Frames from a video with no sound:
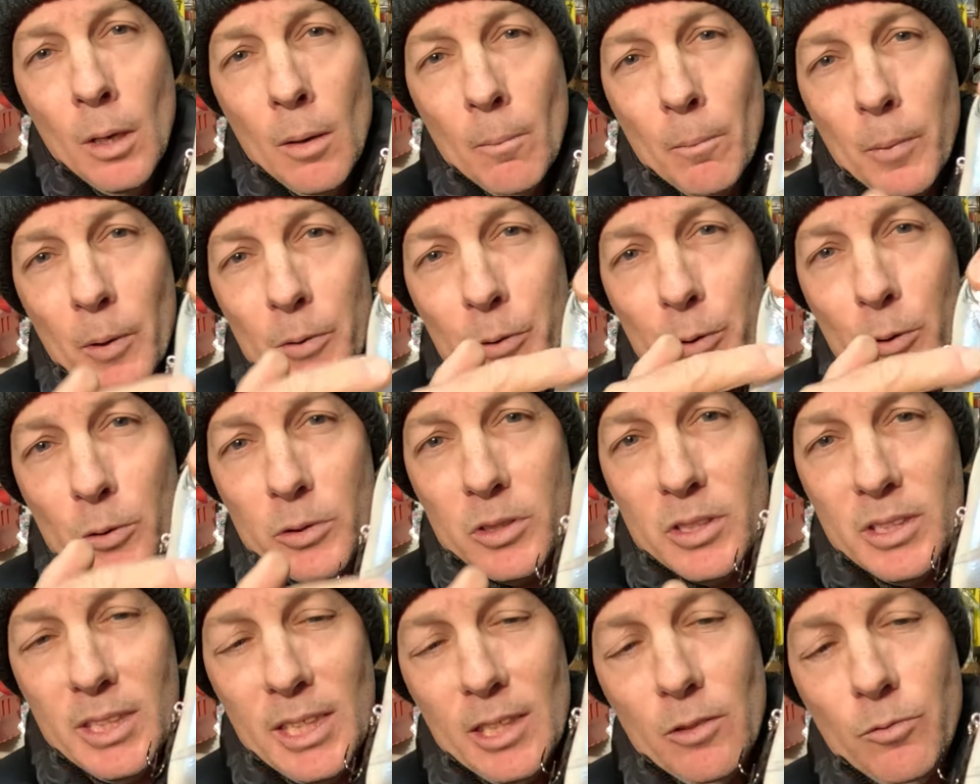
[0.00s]
But they're
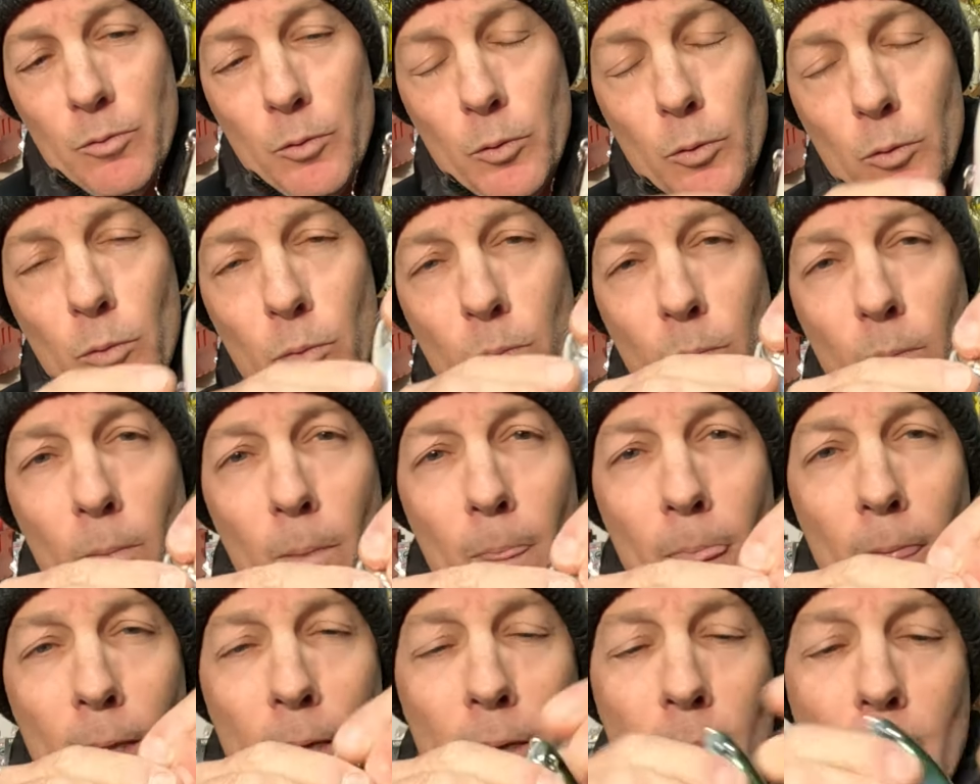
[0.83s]
see-through,
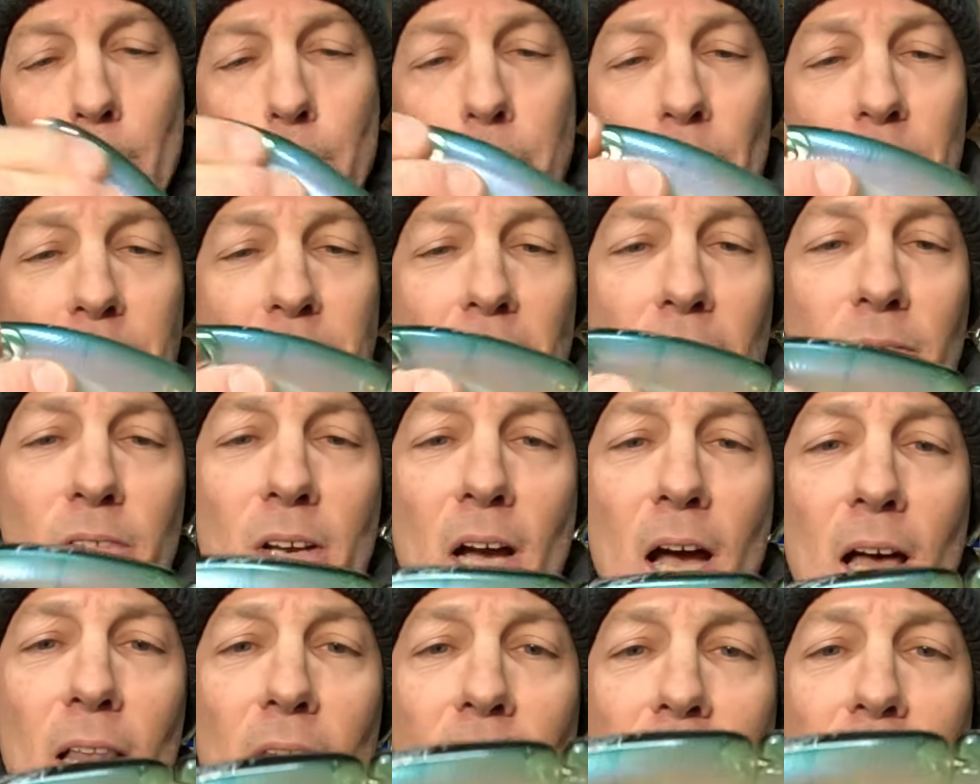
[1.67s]
but they've got